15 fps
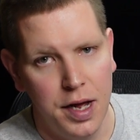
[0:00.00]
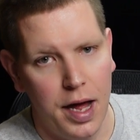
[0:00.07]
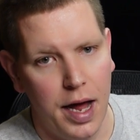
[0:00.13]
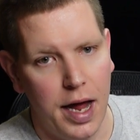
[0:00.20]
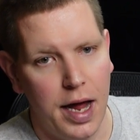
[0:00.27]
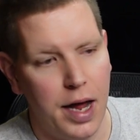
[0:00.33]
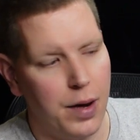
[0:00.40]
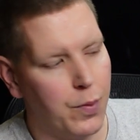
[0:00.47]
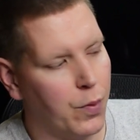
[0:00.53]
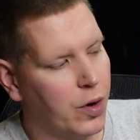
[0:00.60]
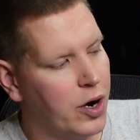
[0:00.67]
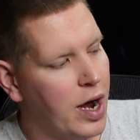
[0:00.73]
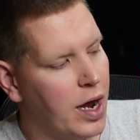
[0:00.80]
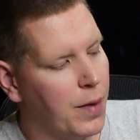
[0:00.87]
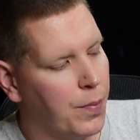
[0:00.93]
And
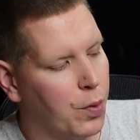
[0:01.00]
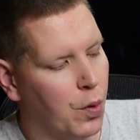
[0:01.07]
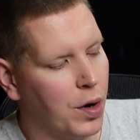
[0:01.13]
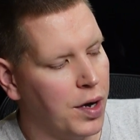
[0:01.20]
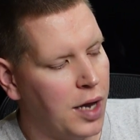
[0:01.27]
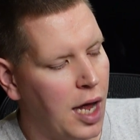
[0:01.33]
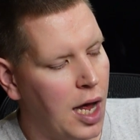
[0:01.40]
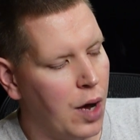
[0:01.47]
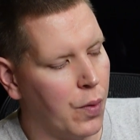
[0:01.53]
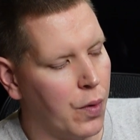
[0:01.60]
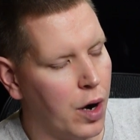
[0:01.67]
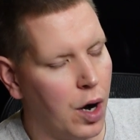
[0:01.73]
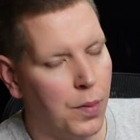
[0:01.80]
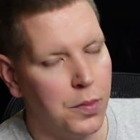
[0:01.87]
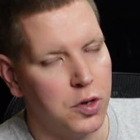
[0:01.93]
we're at a point now
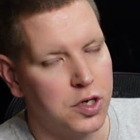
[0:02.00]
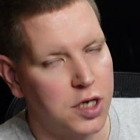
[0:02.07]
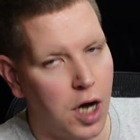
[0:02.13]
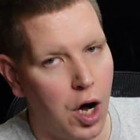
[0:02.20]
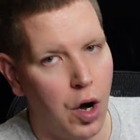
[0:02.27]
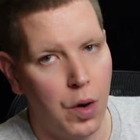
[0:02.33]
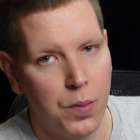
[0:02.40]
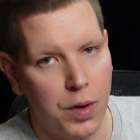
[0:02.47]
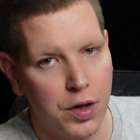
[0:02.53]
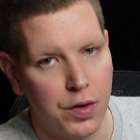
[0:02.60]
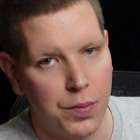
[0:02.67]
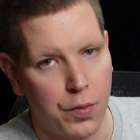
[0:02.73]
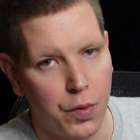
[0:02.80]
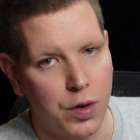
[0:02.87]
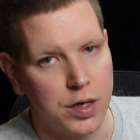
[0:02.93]
where almost all
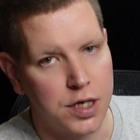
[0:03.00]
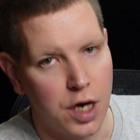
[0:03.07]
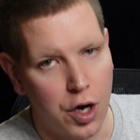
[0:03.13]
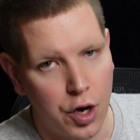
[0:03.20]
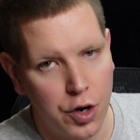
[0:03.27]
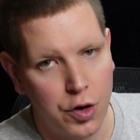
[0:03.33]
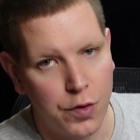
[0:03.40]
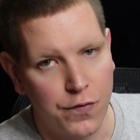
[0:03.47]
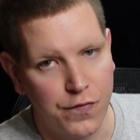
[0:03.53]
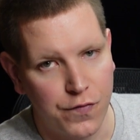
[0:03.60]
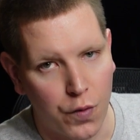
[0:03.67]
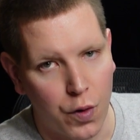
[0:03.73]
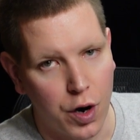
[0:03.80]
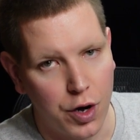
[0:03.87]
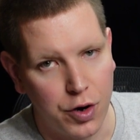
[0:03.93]
motherboards under
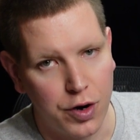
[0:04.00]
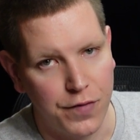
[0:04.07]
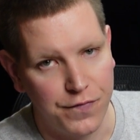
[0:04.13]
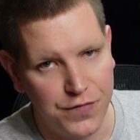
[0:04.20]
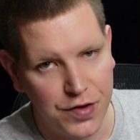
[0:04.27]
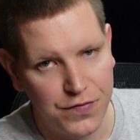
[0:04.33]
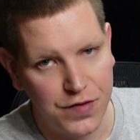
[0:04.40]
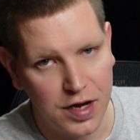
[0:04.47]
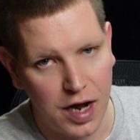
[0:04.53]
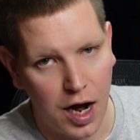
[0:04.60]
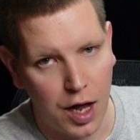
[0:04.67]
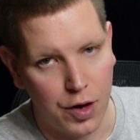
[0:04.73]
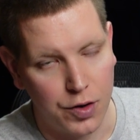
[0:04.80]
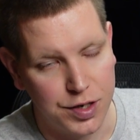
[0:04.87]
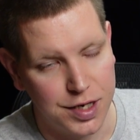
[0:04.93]

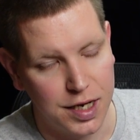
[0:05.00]
$450,